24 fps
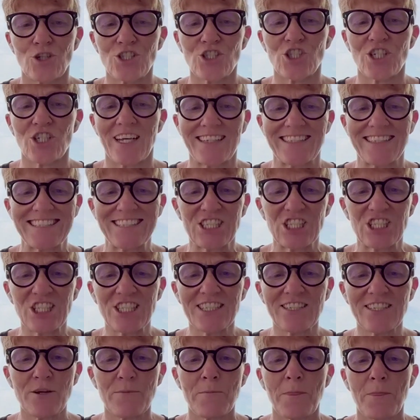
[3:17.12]

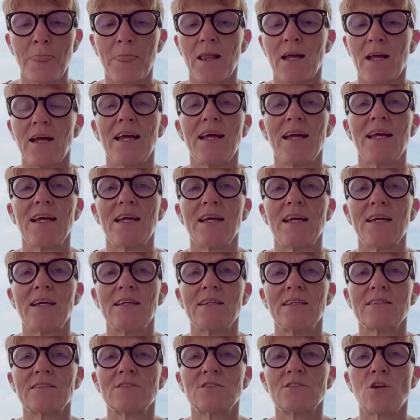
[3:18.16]
engine
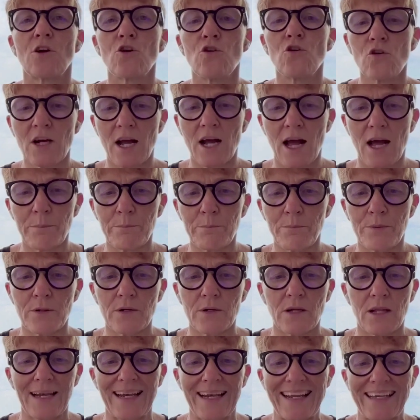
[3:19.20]
and look up
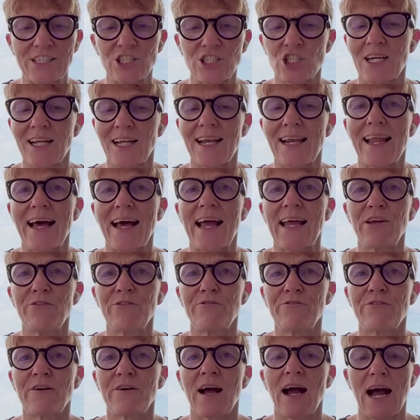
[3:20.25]
Ledger
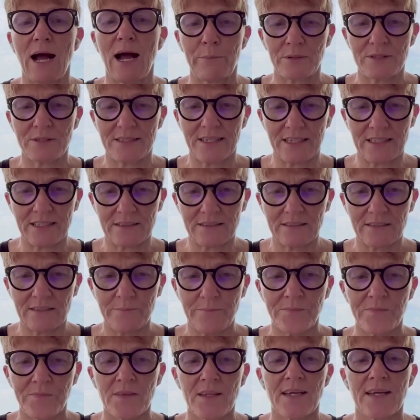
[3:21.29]
Live Update.
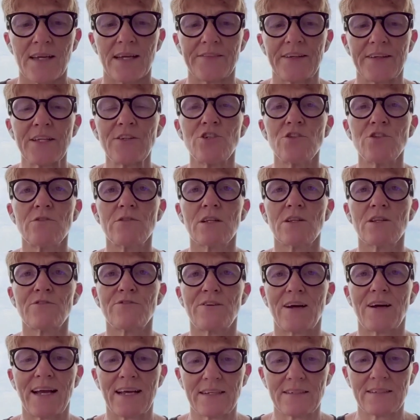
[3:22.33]
And then you will
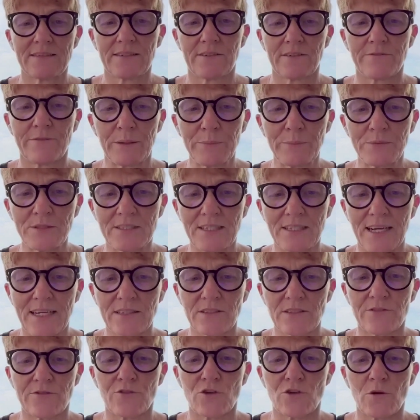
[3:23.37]
find the
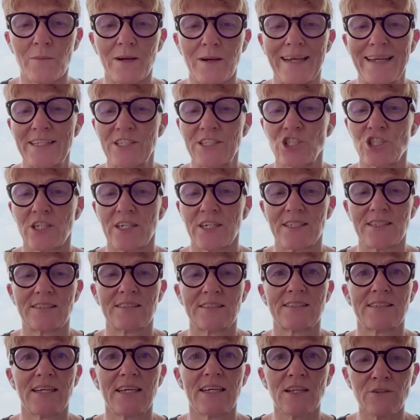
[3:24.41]
website from Ledger
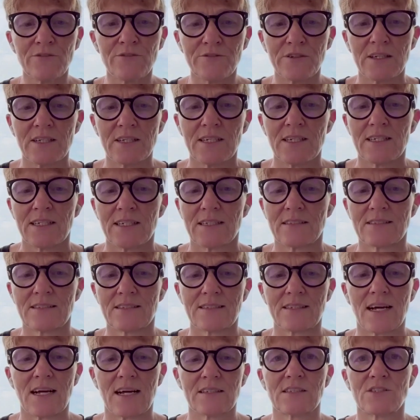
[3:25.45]
itself. It
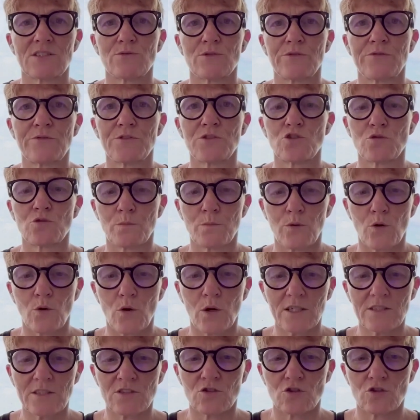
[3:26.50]
starts with
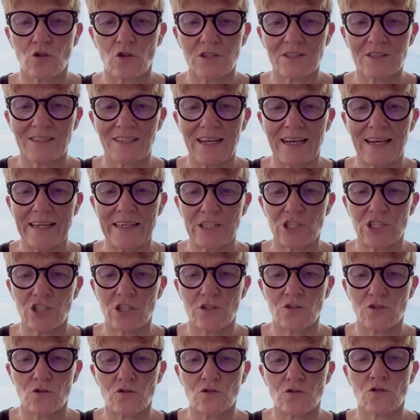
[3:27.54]

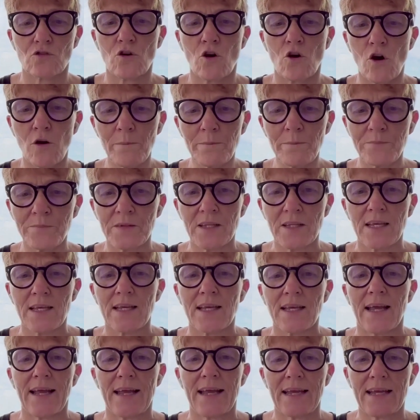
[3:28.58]
support.ledger.com,
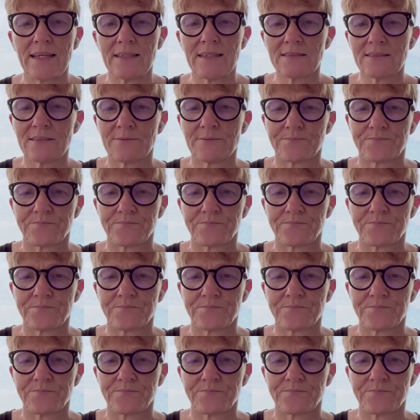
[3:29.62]
and